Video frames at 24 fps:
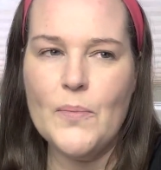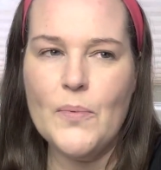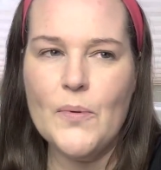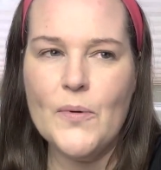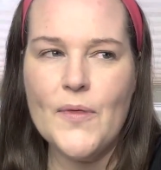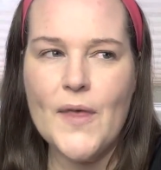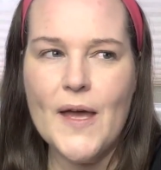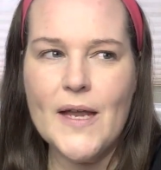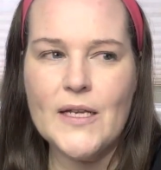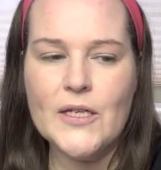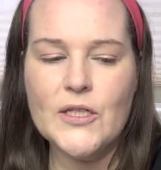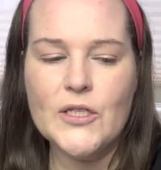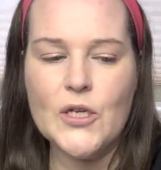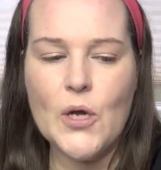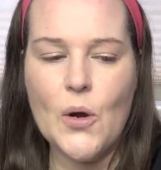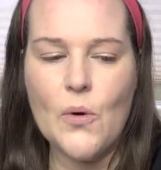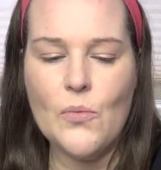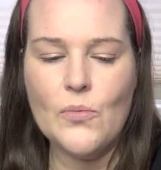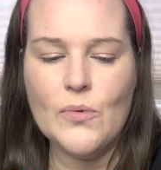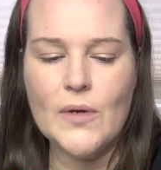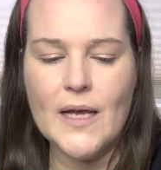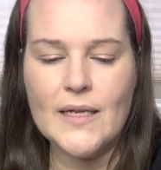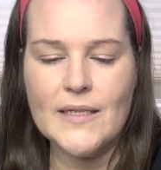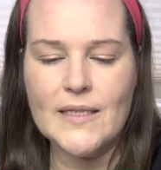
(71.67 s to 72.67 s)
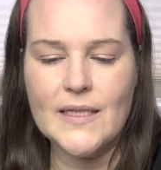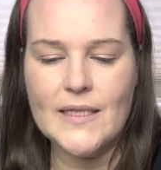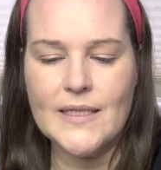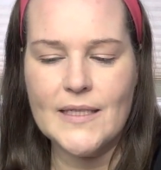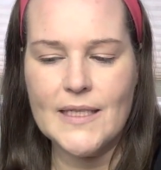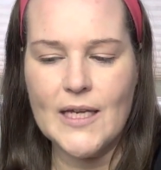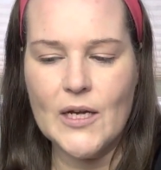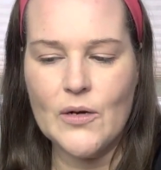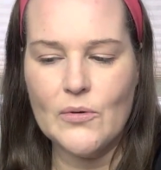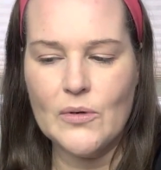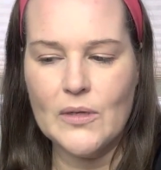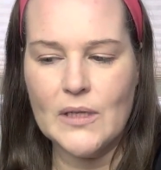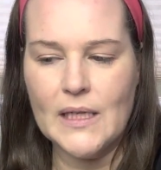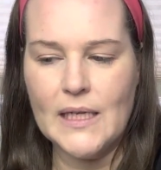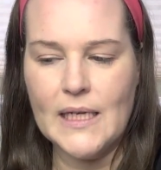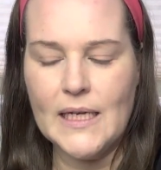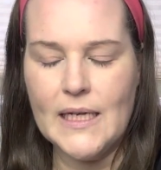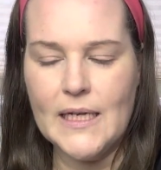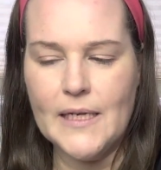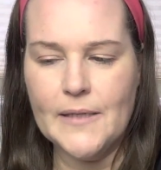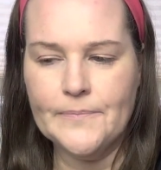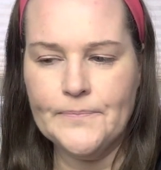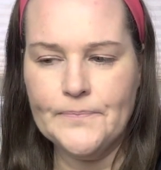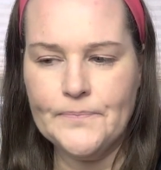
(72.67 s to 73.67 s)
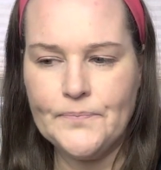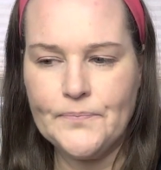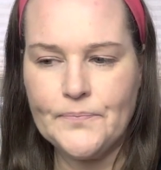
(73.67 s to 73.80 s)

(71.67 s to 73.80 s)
that don't necessarily